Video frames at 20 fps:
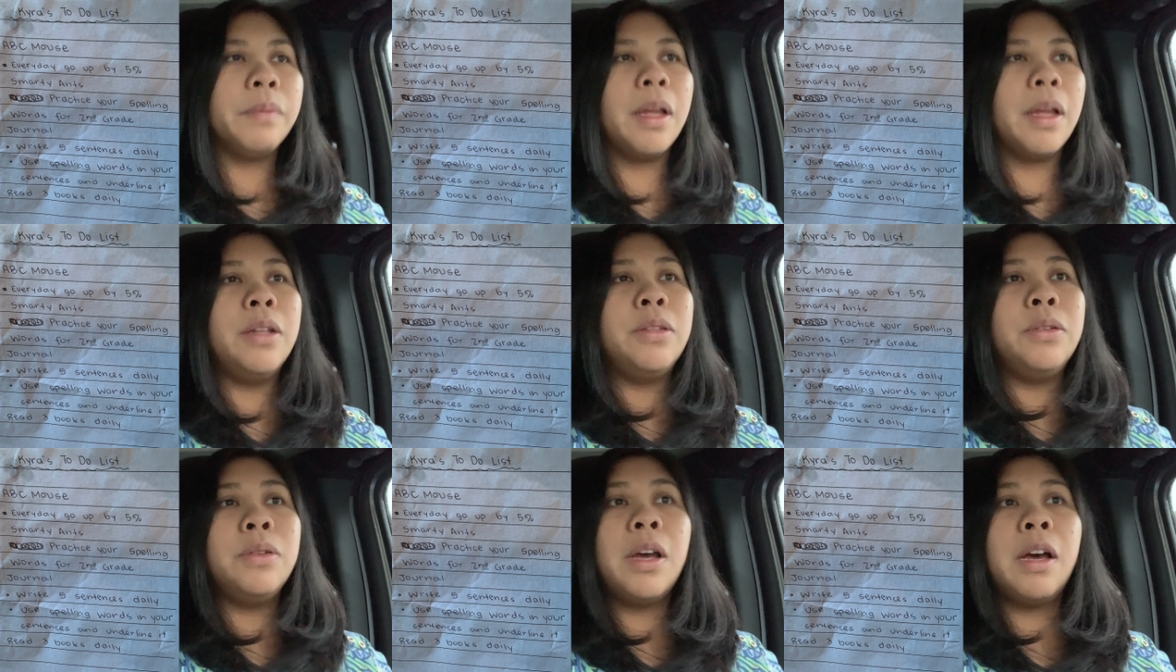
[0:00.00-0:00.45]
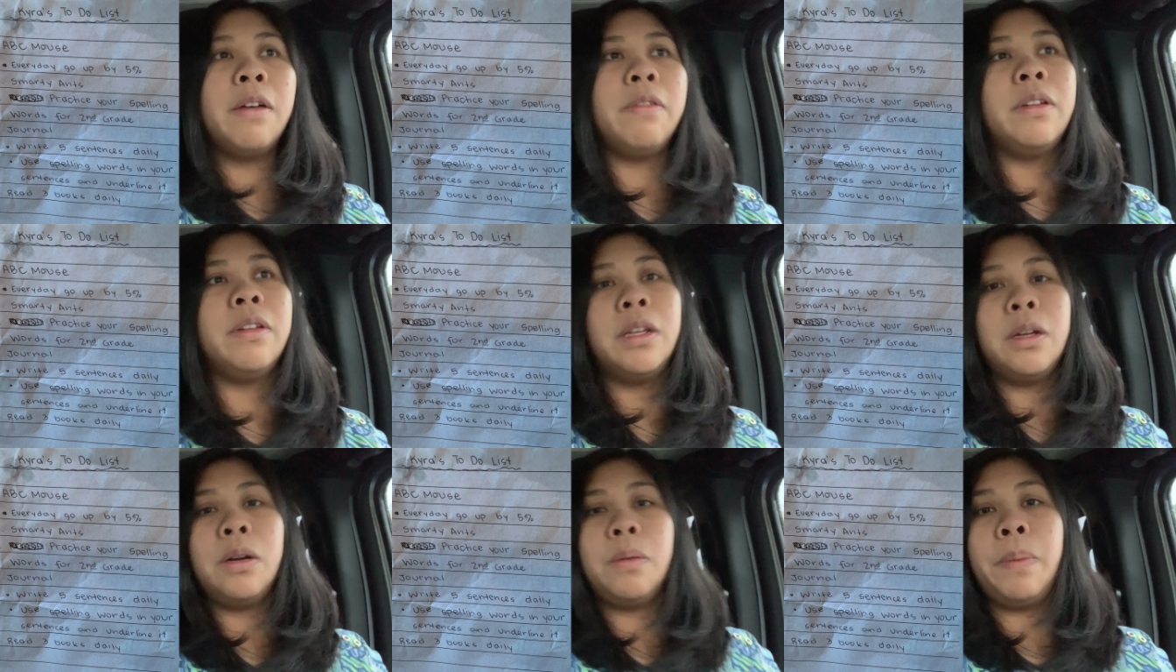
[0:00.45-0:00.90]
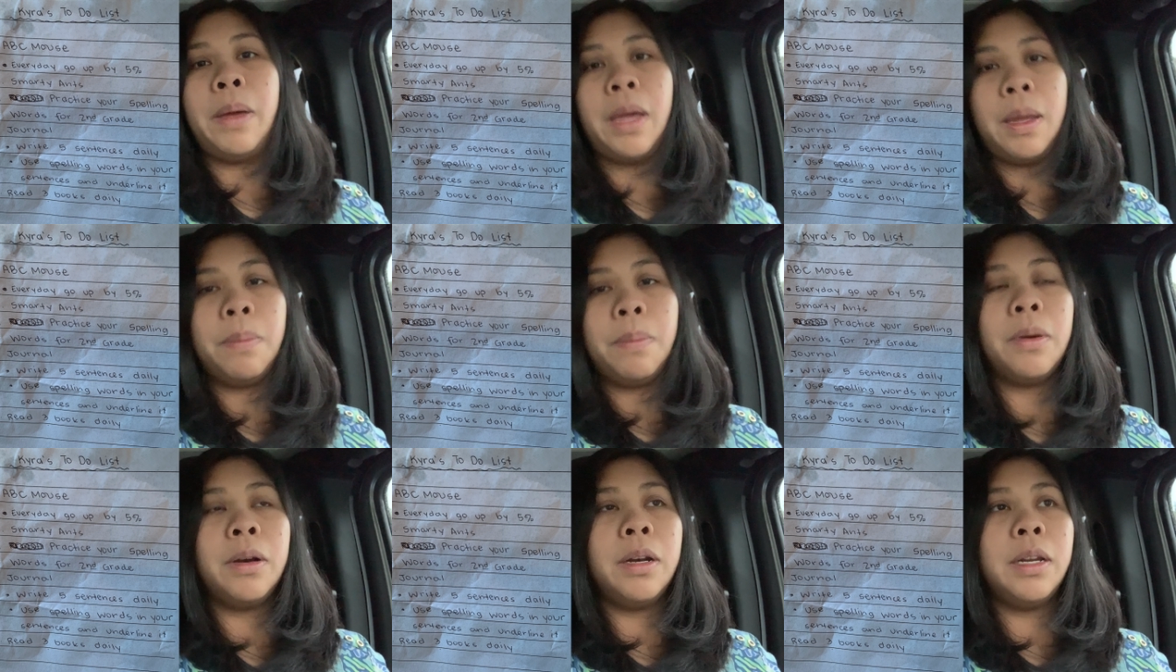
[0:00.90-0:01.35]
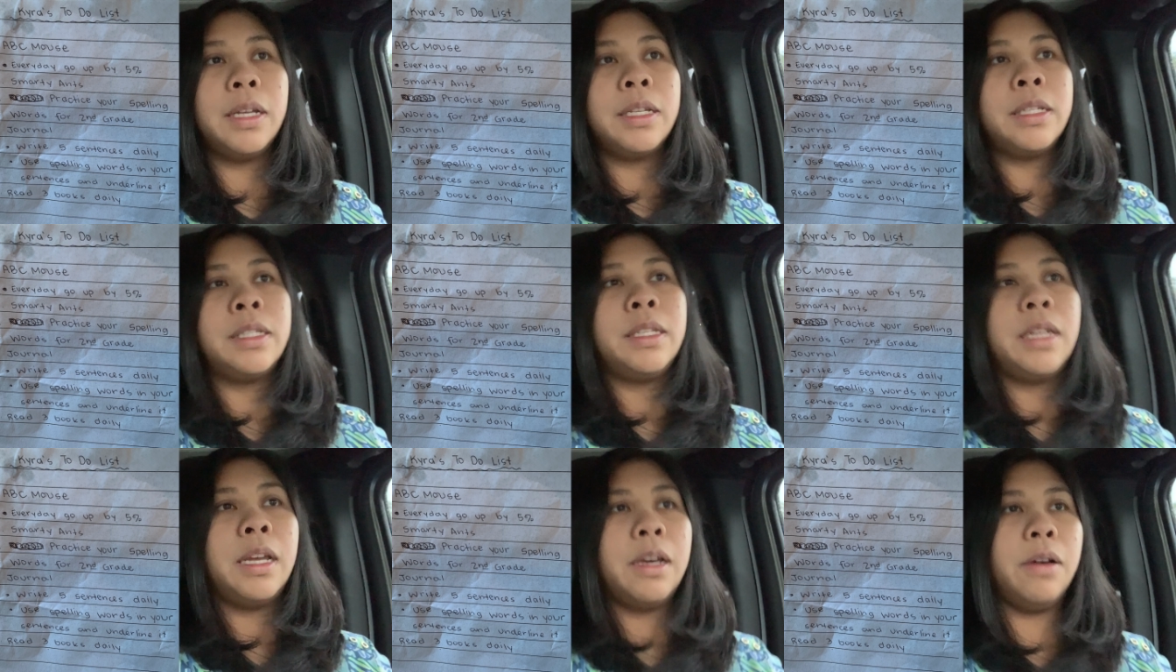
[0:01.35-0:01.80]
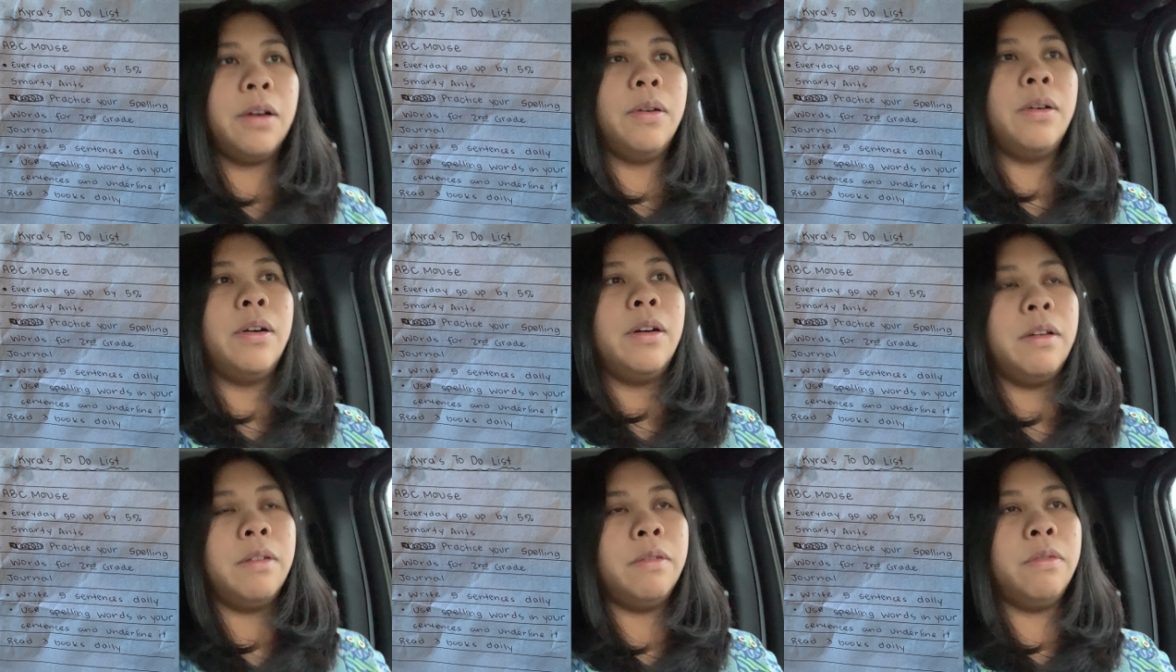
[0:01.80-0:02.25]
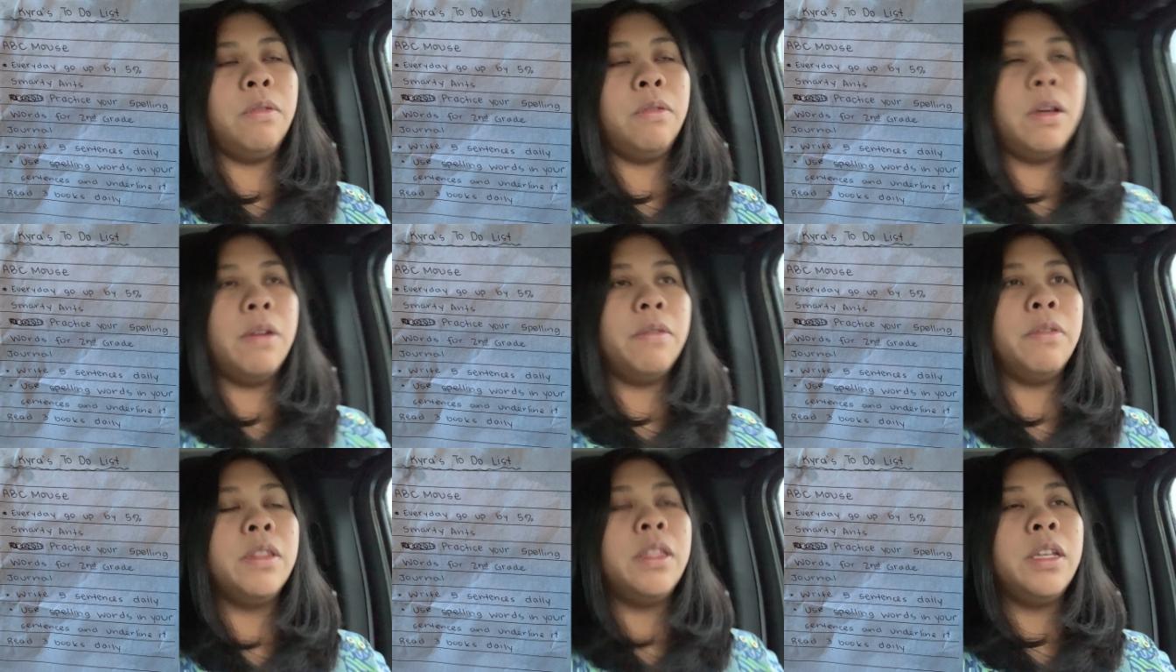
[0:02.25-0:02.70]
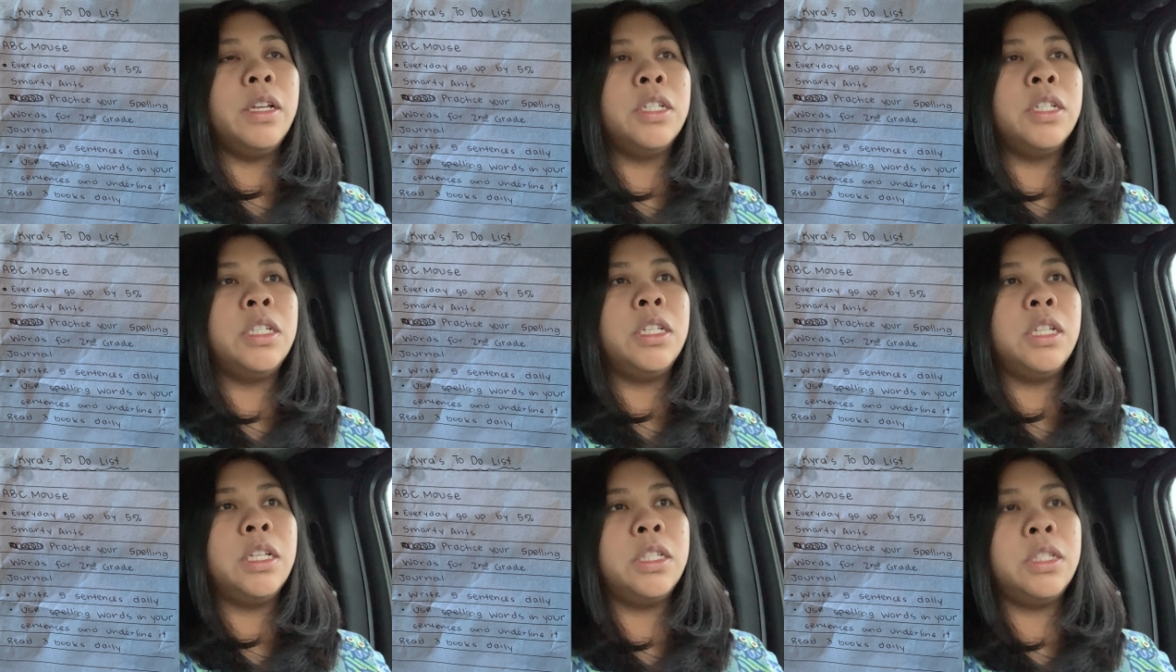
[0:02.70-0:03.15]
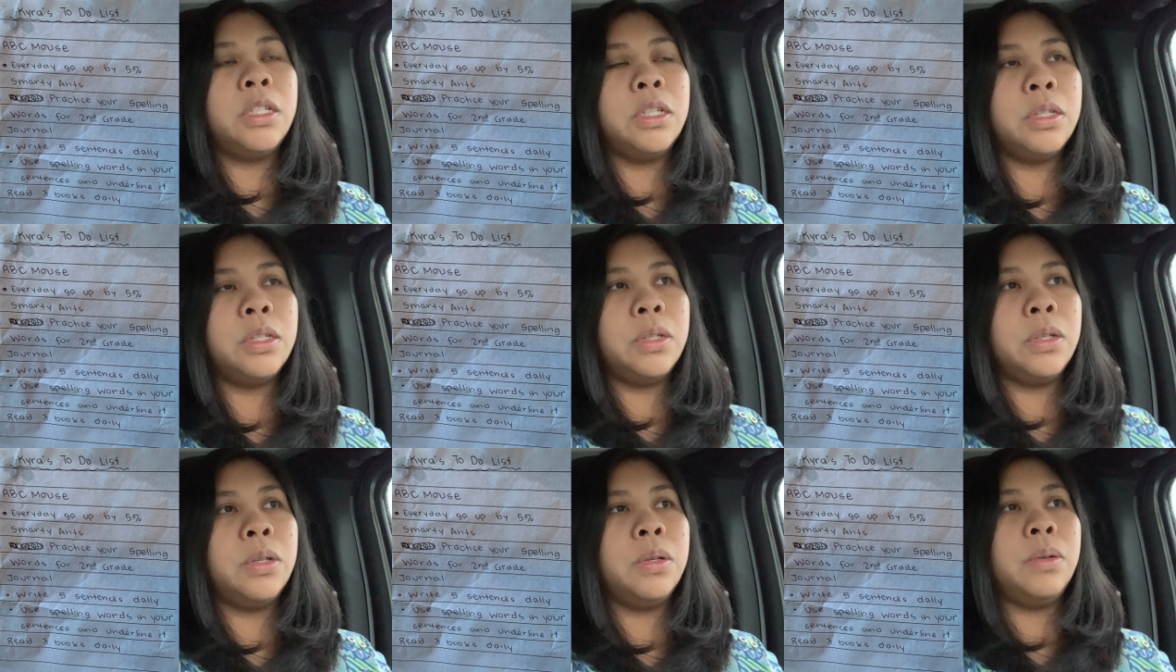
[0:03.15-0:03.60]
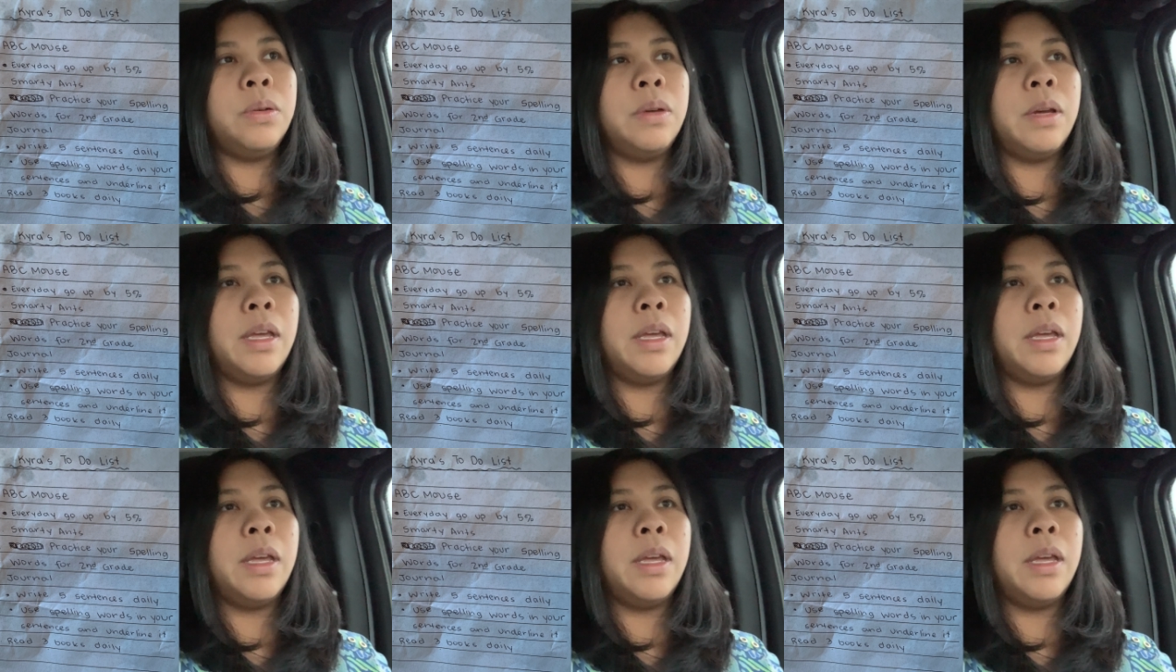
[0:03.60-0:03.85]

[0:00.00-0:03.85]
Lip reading: I do have a little paper list now of everything she needs to do,